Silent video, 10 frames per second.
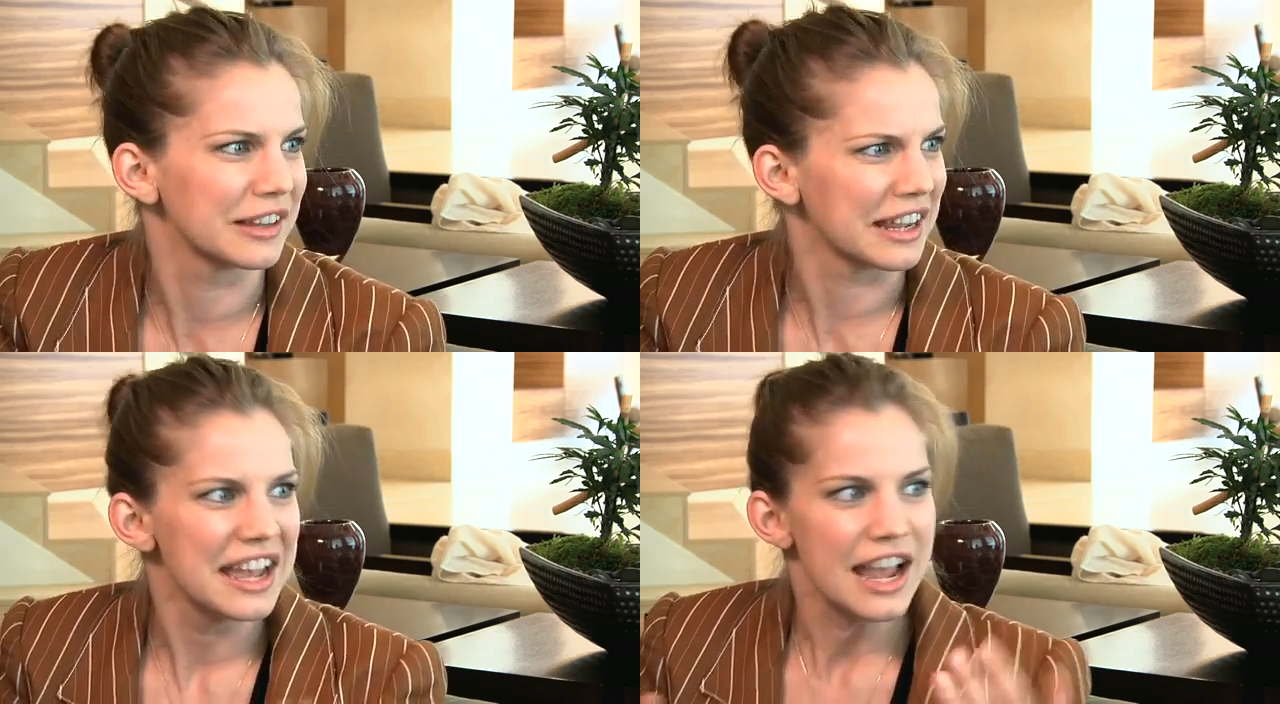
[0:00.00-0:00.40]

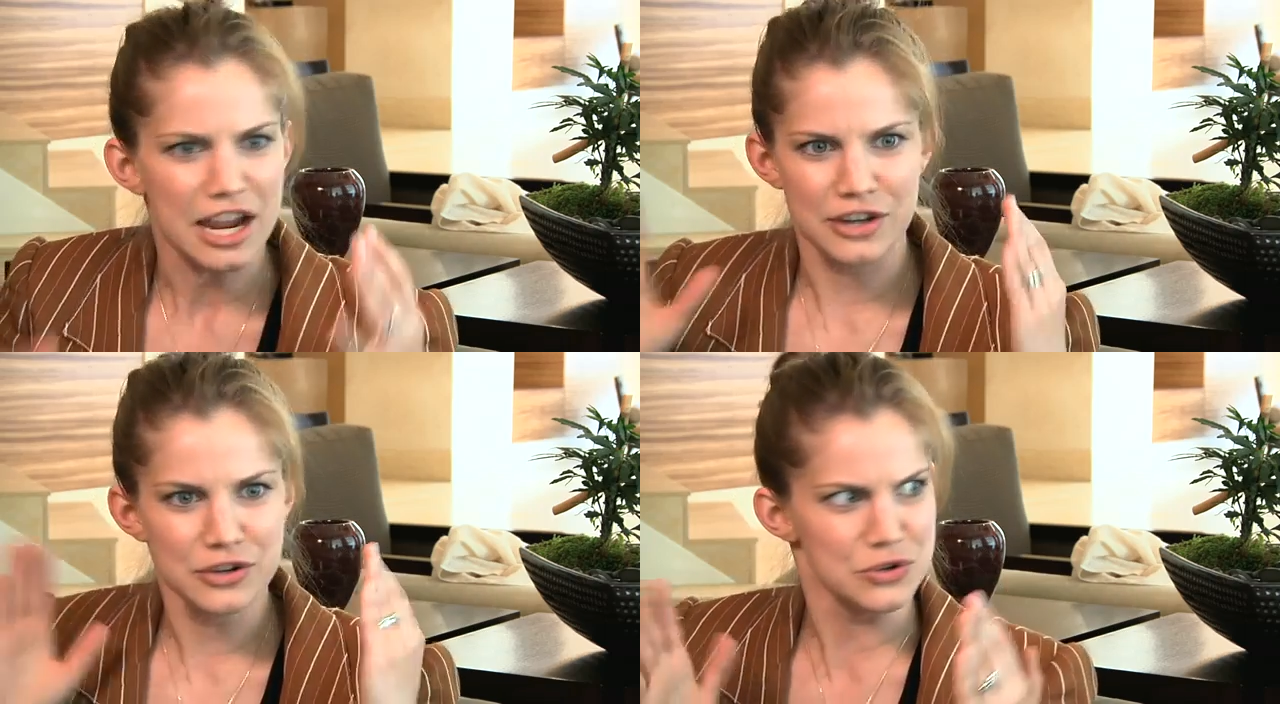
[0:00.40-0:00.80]
But like
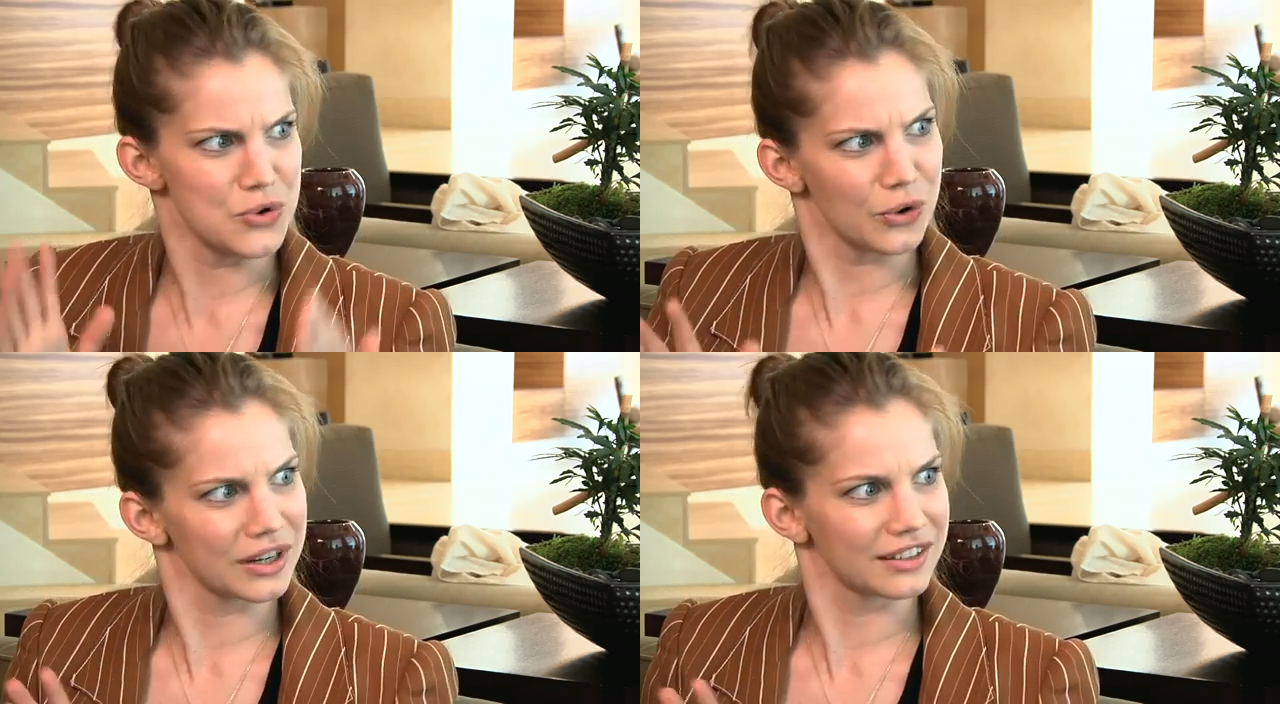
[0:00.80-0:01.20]
in New
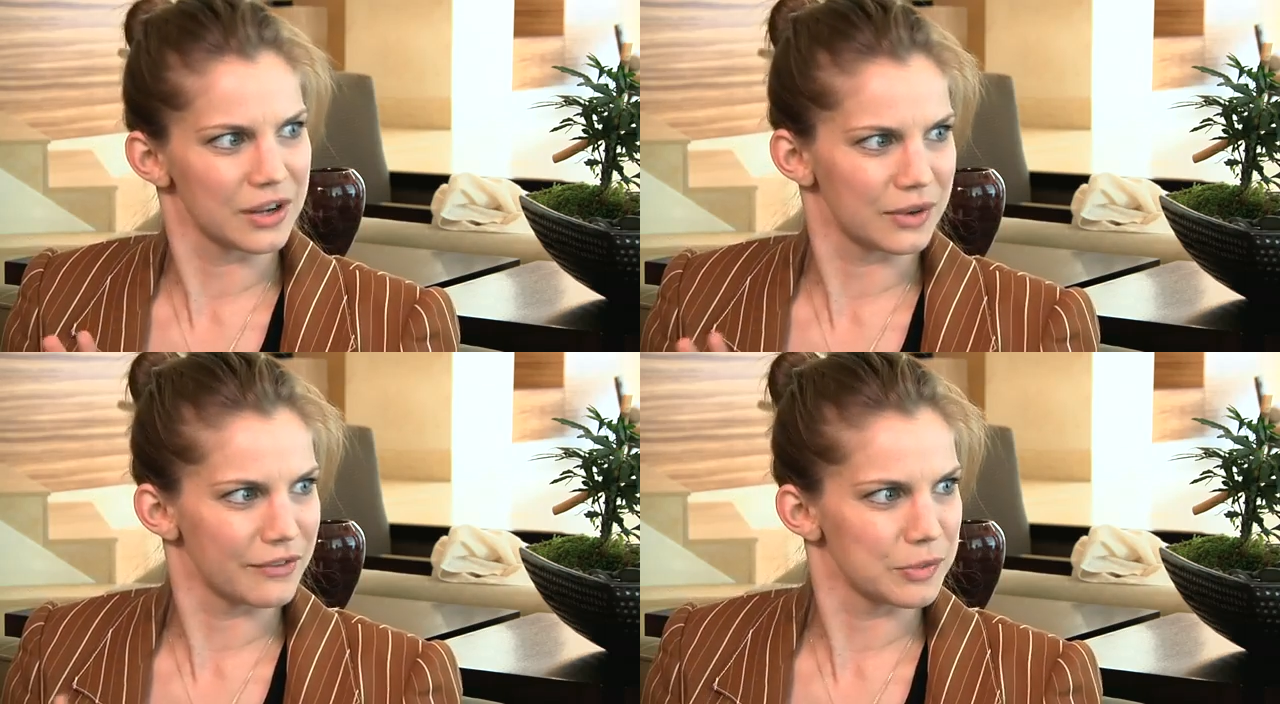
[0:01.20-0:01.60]
York,
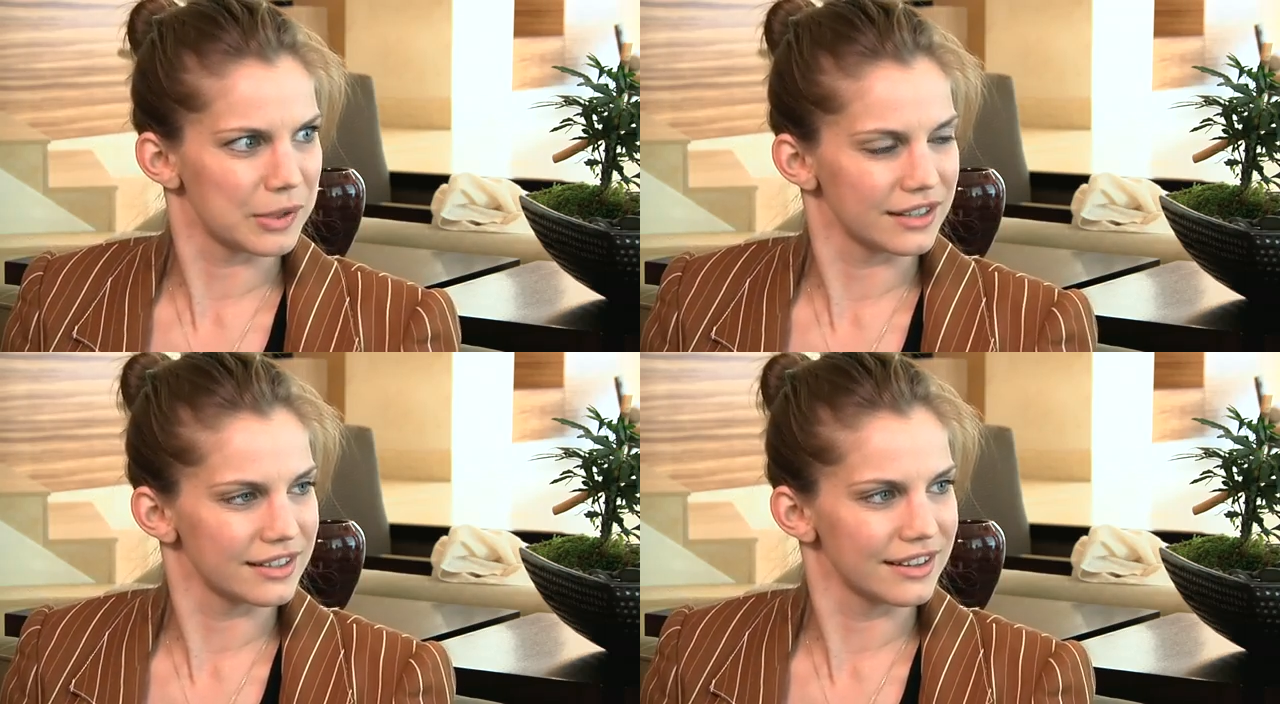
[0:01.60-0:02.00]
like when
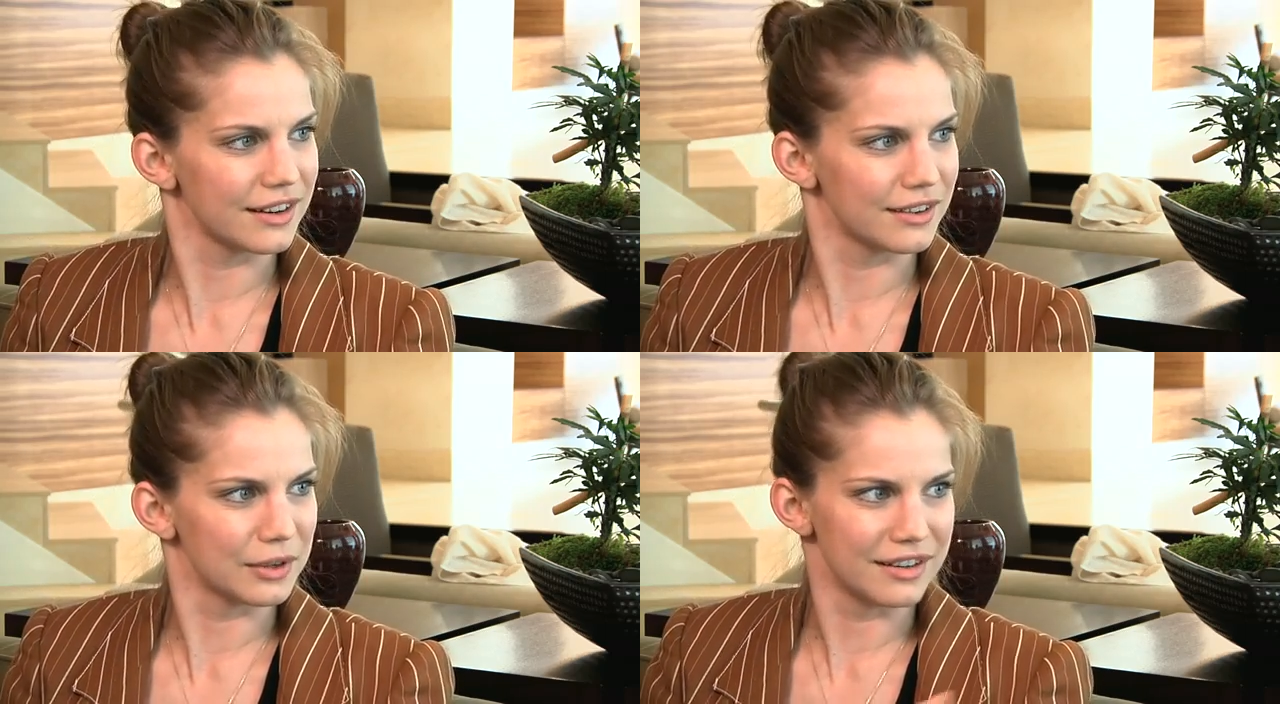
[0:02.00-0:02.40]
everybody's,
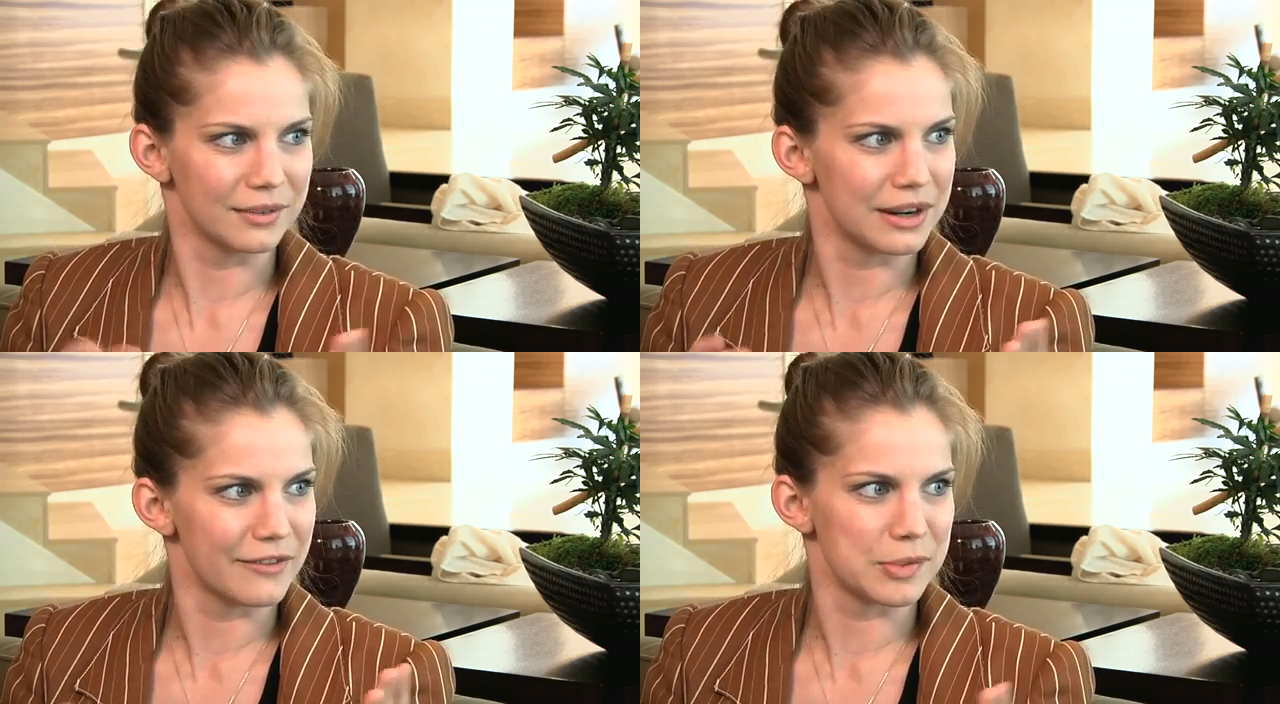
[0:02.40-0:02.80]
you know,
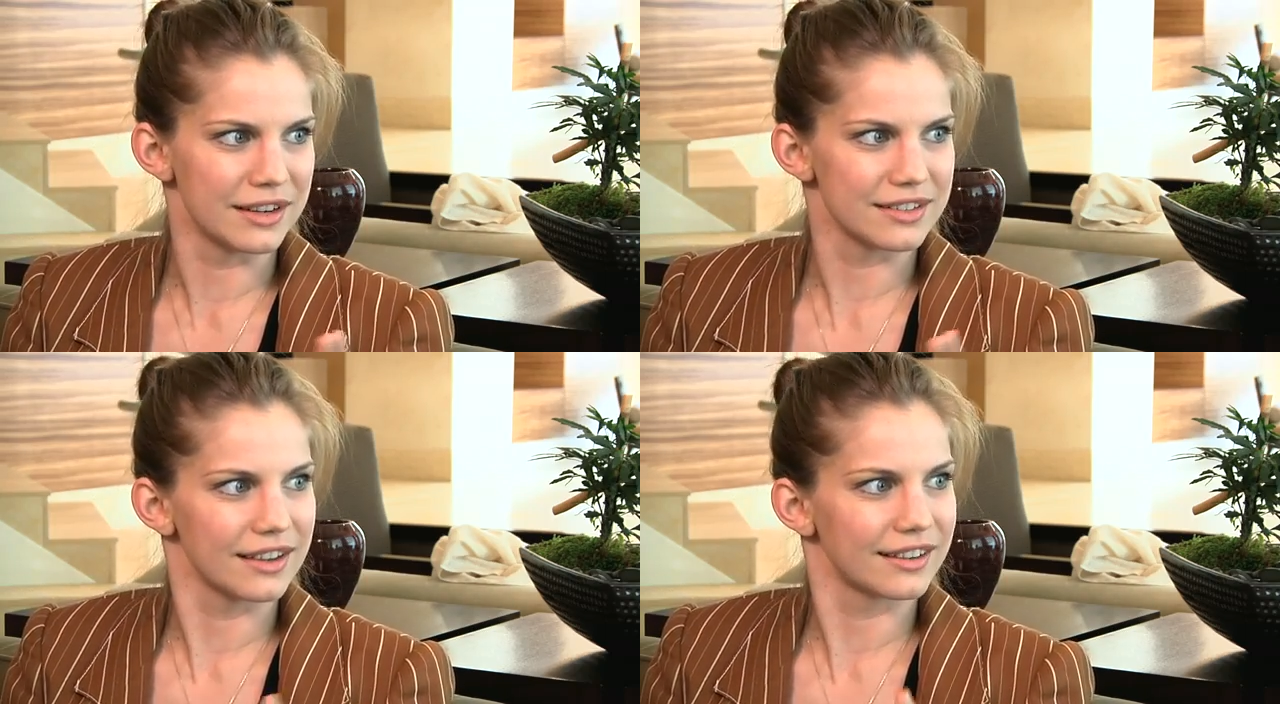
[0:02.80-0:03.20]
when
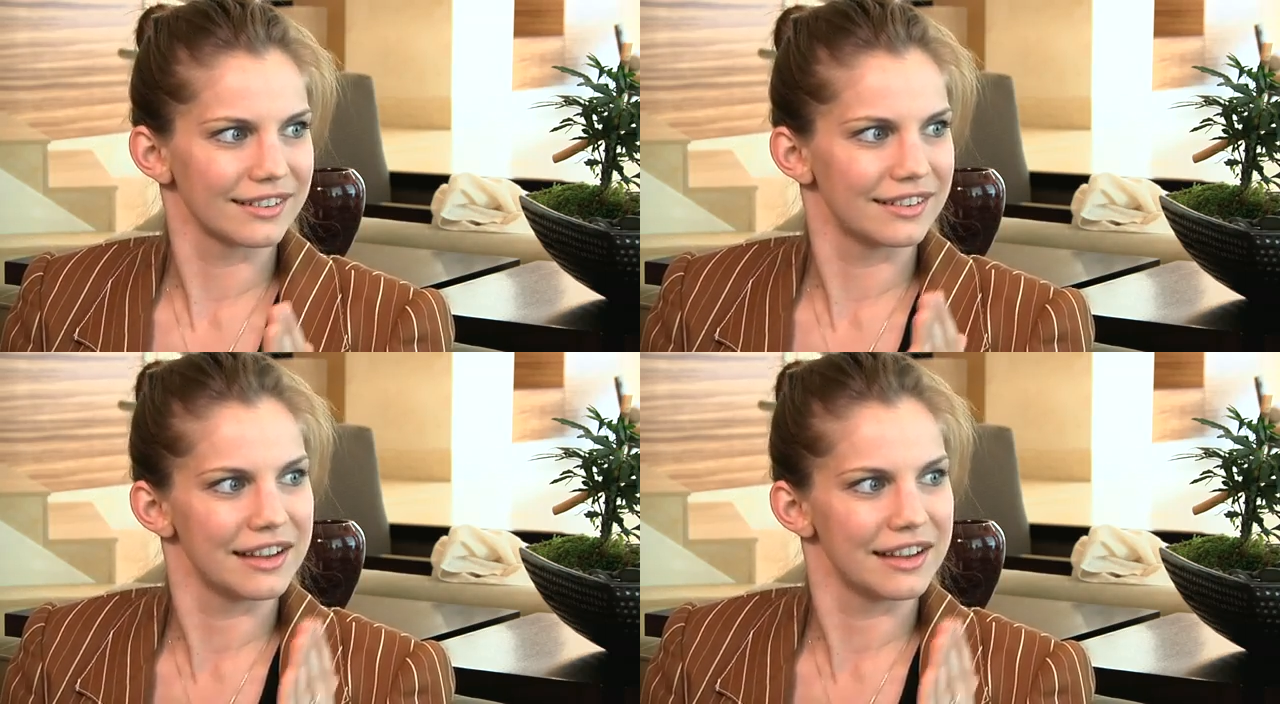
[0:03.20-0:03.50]
everybody's like